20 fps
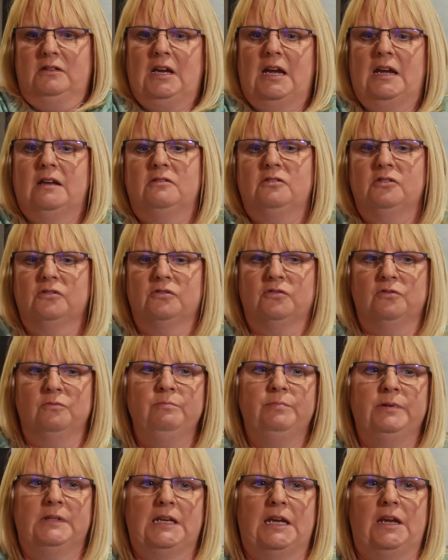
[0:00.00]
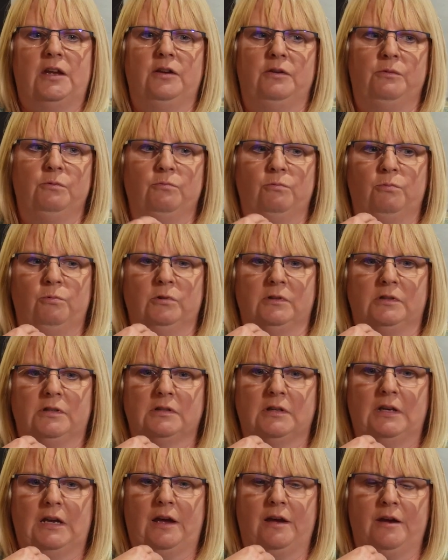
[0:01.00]
Yeah, just somebody who
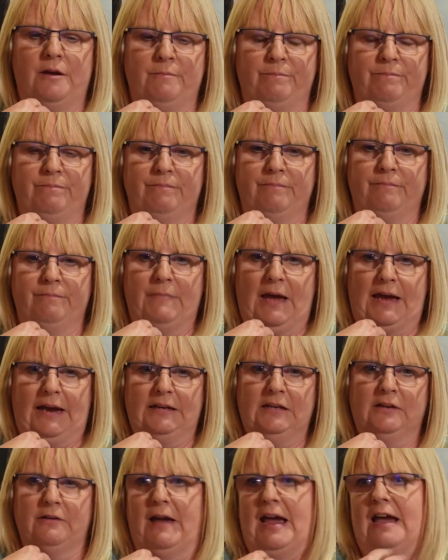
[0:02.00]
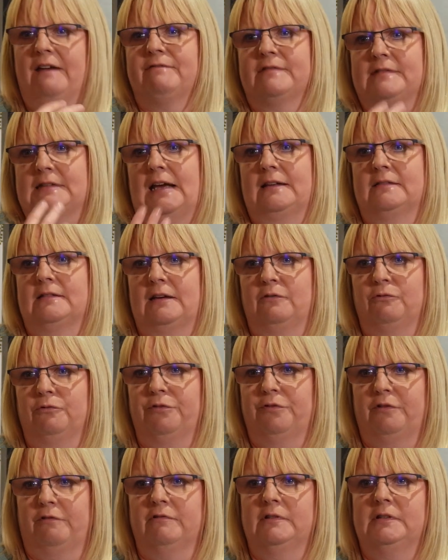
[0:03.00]
would has that
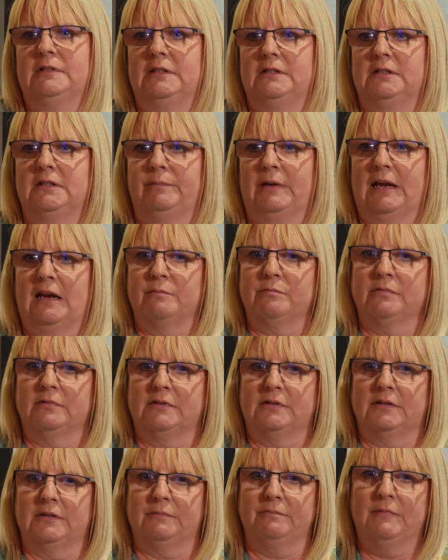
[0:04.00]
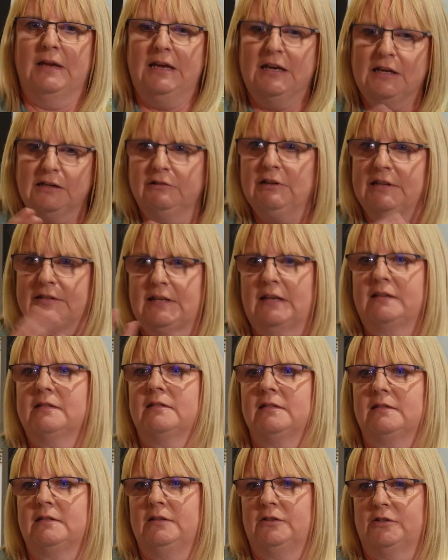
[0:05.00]
authority to be able to
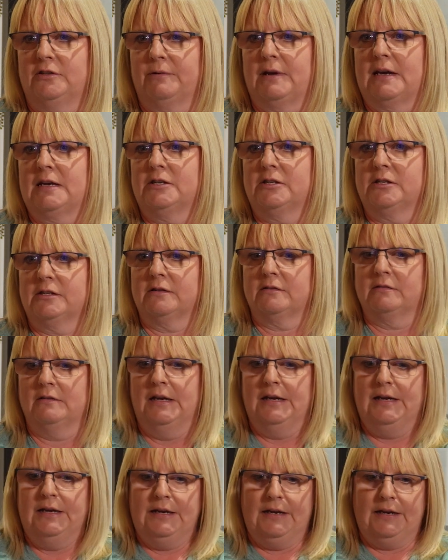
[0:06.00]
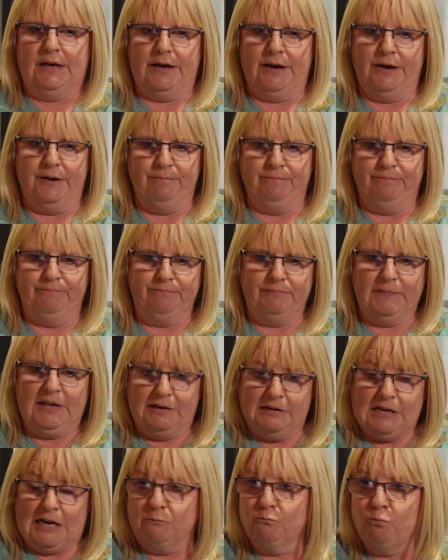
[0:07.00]
assess the situation. And
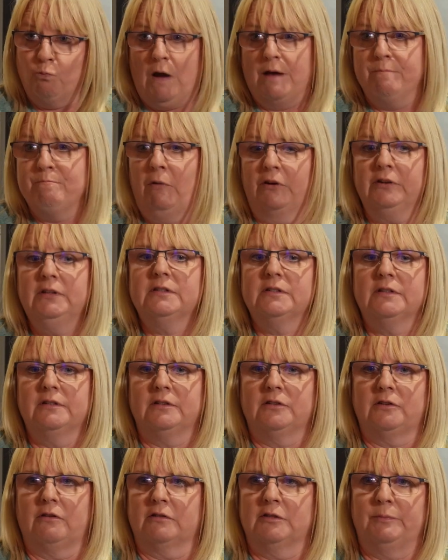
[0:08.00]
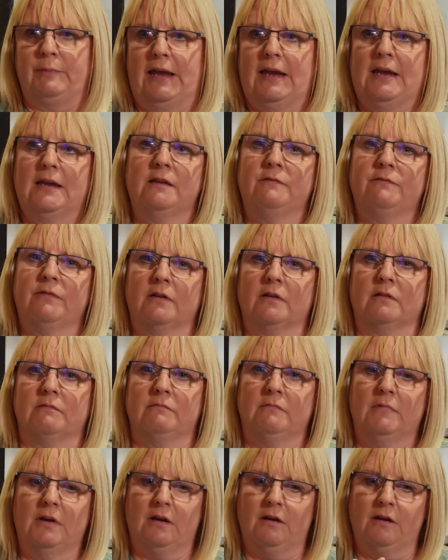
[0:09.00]
monitor the dog's behaviour
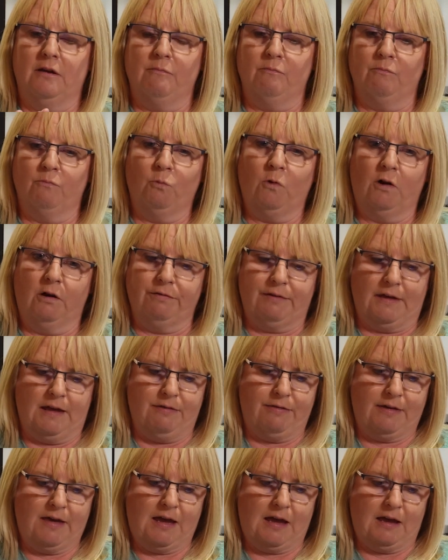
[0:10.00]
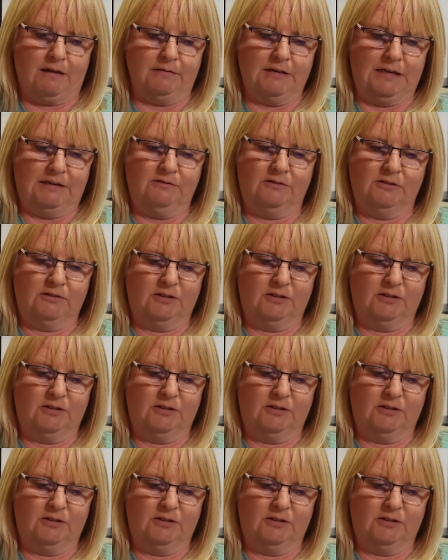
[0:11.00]
while they're there, and